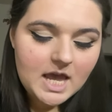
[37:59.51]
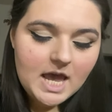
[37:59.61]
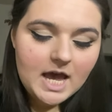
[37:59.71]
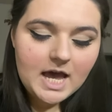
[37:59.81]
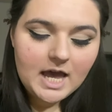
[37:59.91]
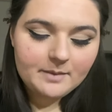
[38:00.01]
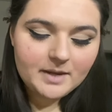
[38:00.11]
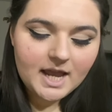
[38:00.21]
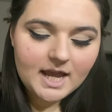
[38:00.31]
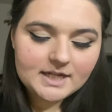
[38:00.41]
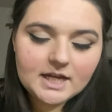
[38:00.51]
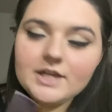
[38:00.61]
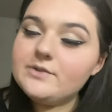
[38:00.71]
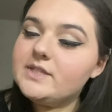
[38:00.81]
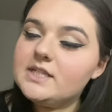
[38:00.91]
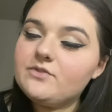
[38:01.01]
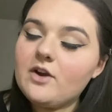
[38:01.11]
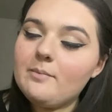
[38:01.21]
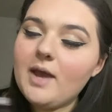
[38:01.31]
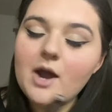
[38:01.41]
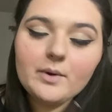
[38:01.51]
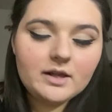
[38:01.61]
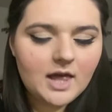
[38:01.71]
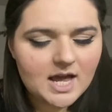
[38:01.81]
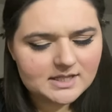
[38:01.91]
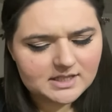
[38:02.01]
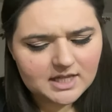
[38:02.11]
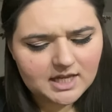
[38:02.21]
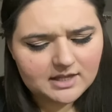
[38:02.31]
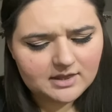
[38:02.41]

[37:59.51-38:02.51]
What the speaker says: And I use this from Hourglass in the